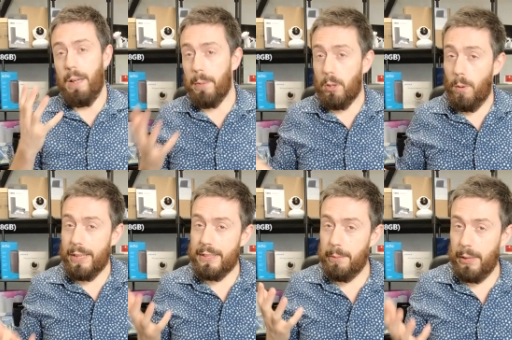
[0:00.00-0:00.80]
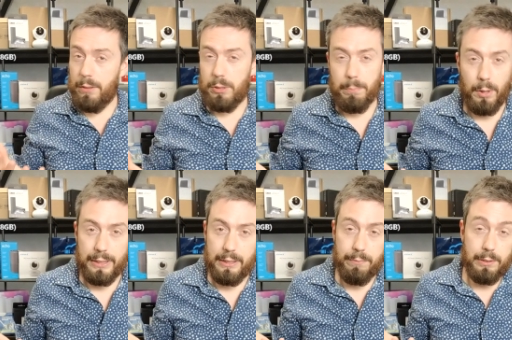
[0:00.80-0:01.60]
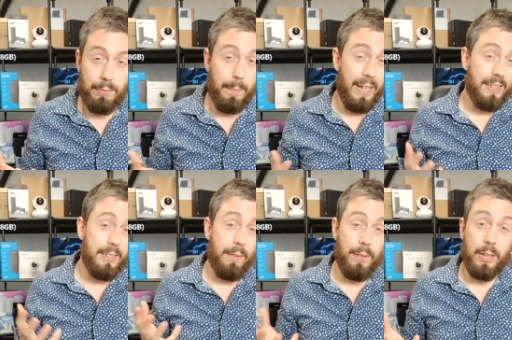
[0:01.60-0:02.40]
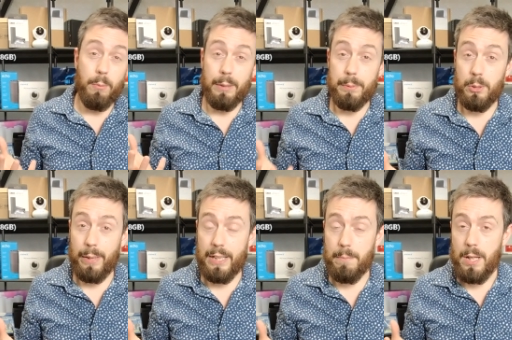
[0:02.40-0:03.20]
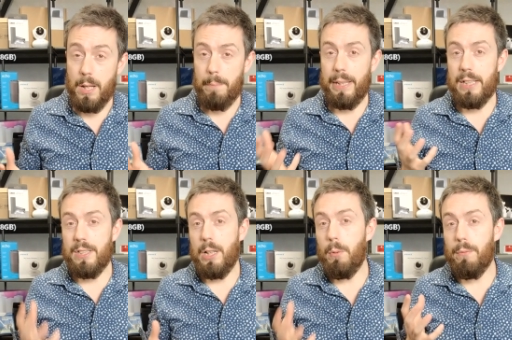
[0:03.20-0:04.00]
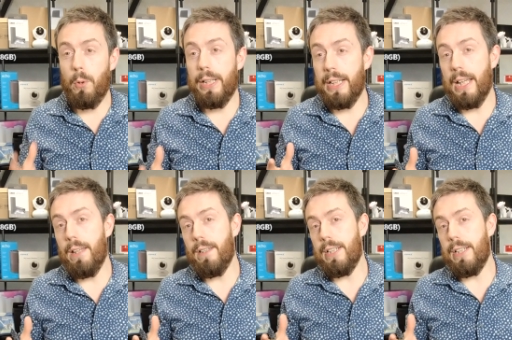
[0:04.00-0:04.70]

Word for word: they were quite similar. There was a price difference of about seventy quid between them, but there's no avoiding it.